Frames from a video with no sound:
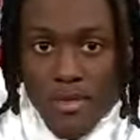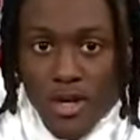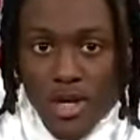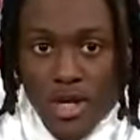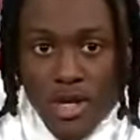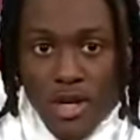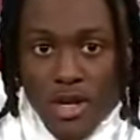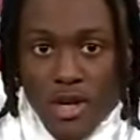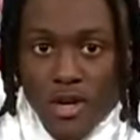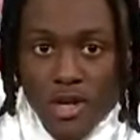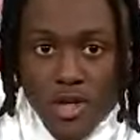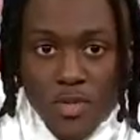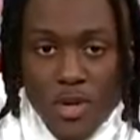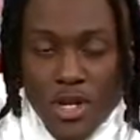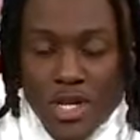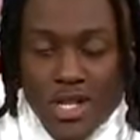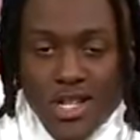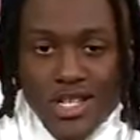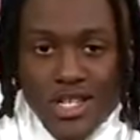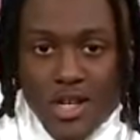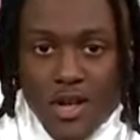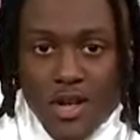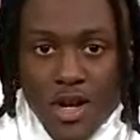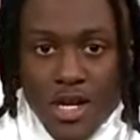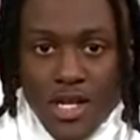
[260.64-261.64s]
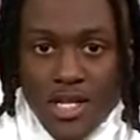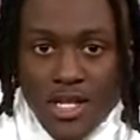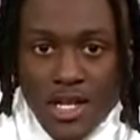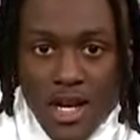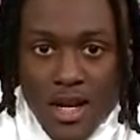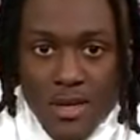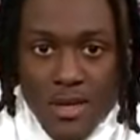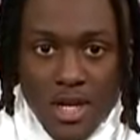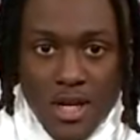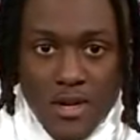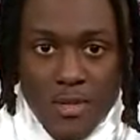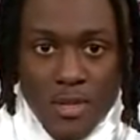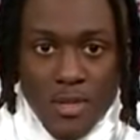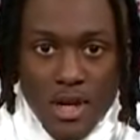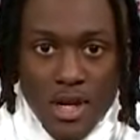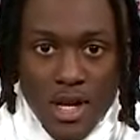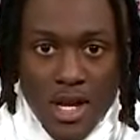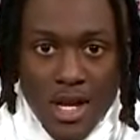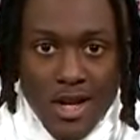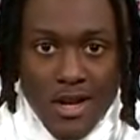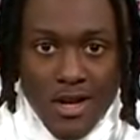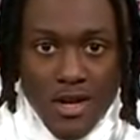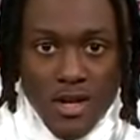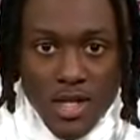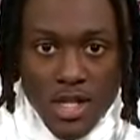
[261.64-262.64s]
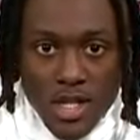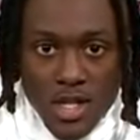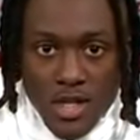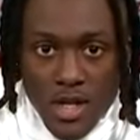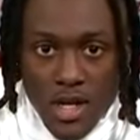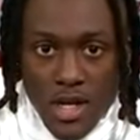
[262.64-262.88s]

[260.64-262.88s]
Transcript: I mean, Coach Pitt does a great job keeping her head on